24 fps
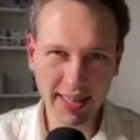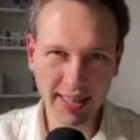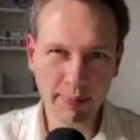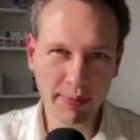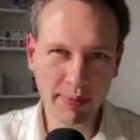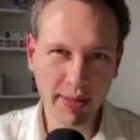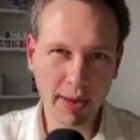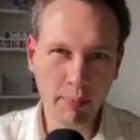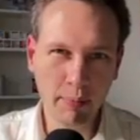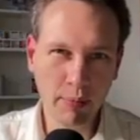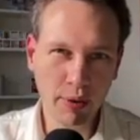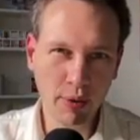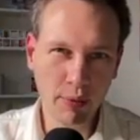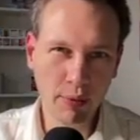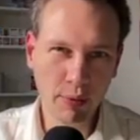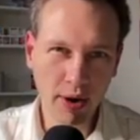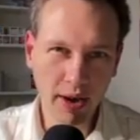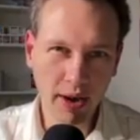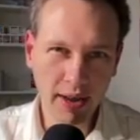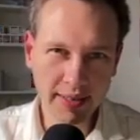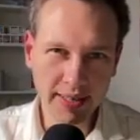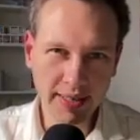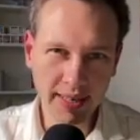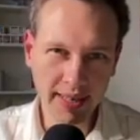number
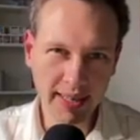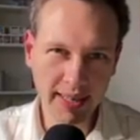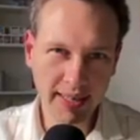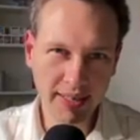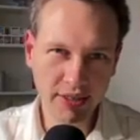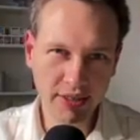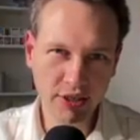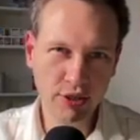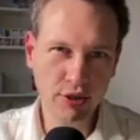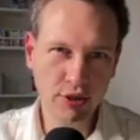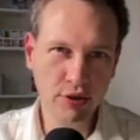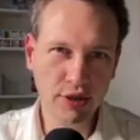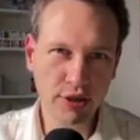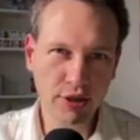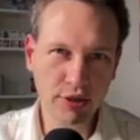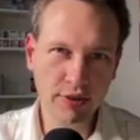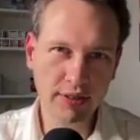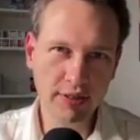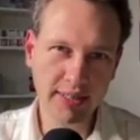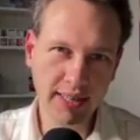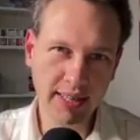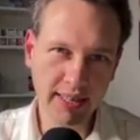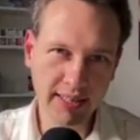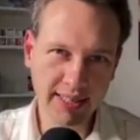one is to use
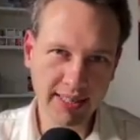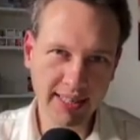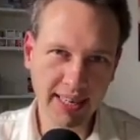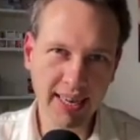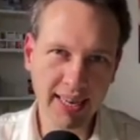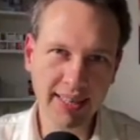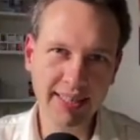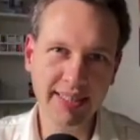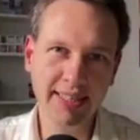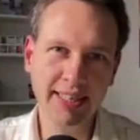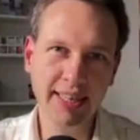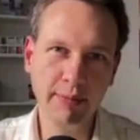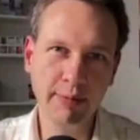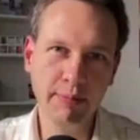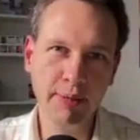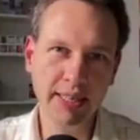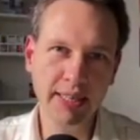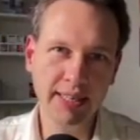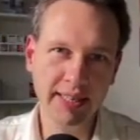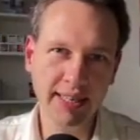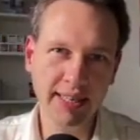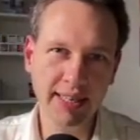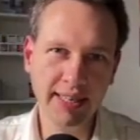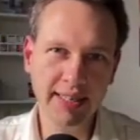the
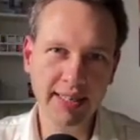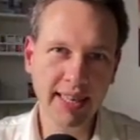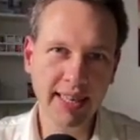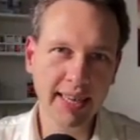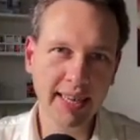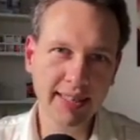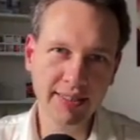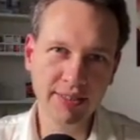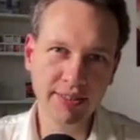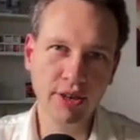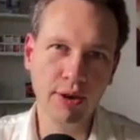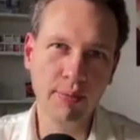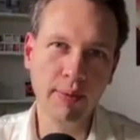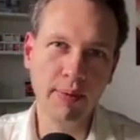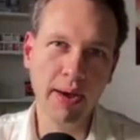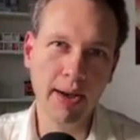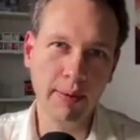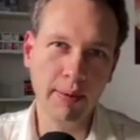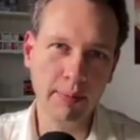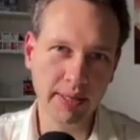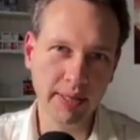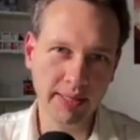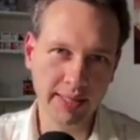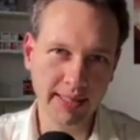ChatGPT desktop app
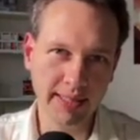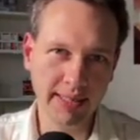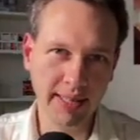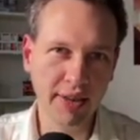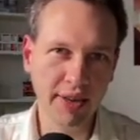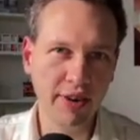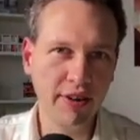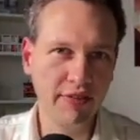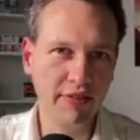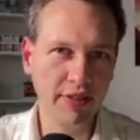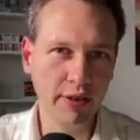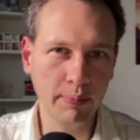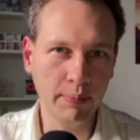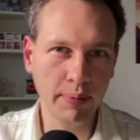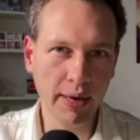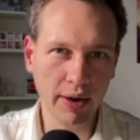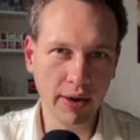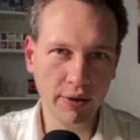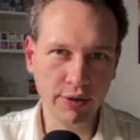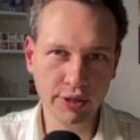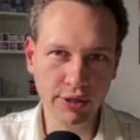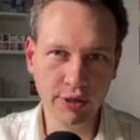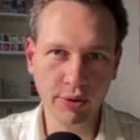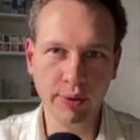instead of the
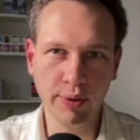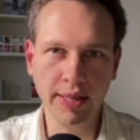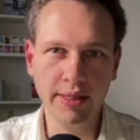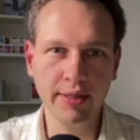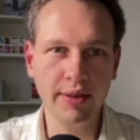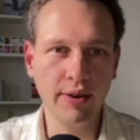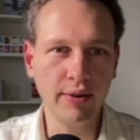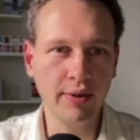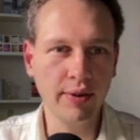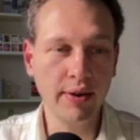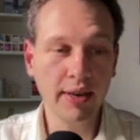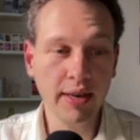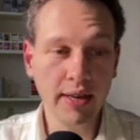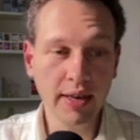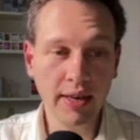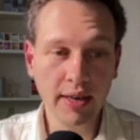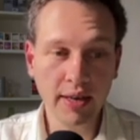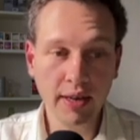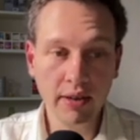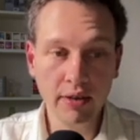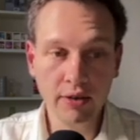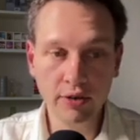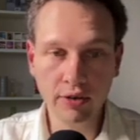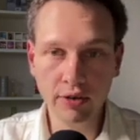browser window.
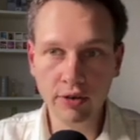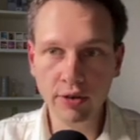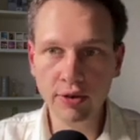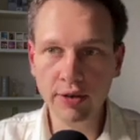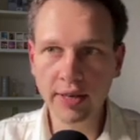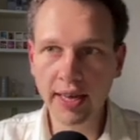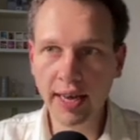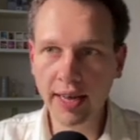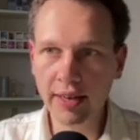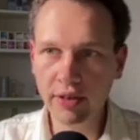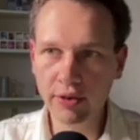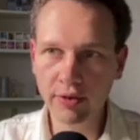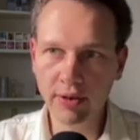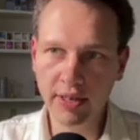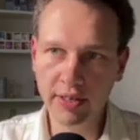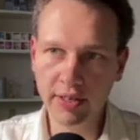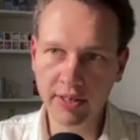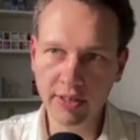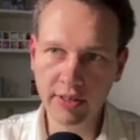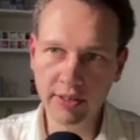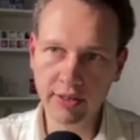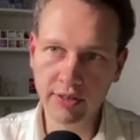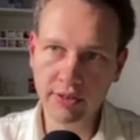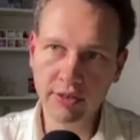To do that, you can
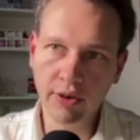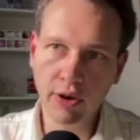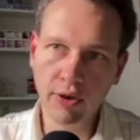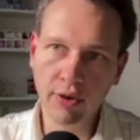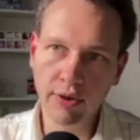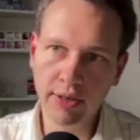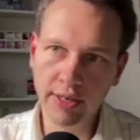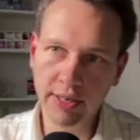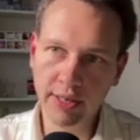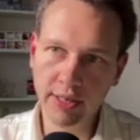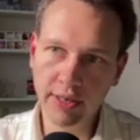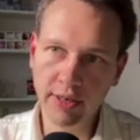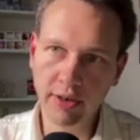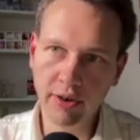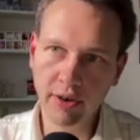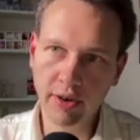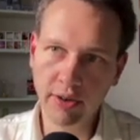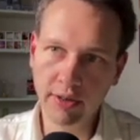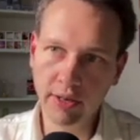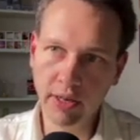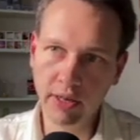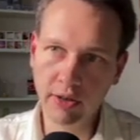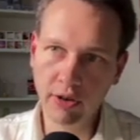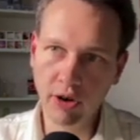just go here on
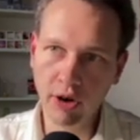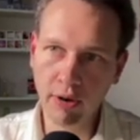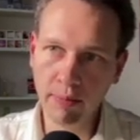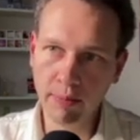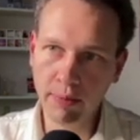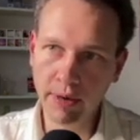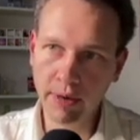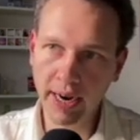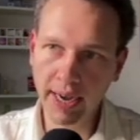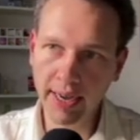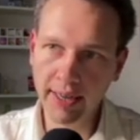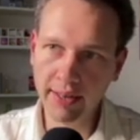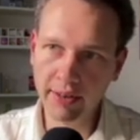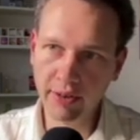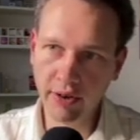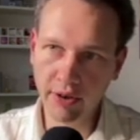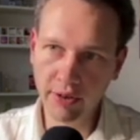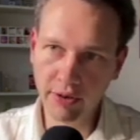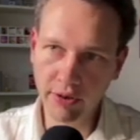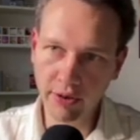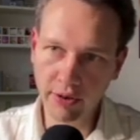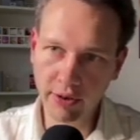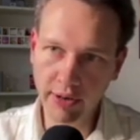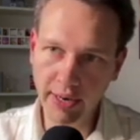the top right on
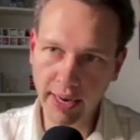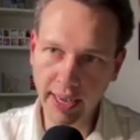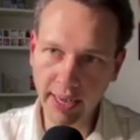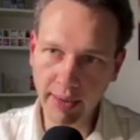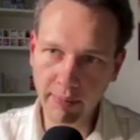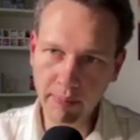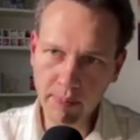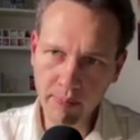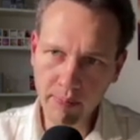your name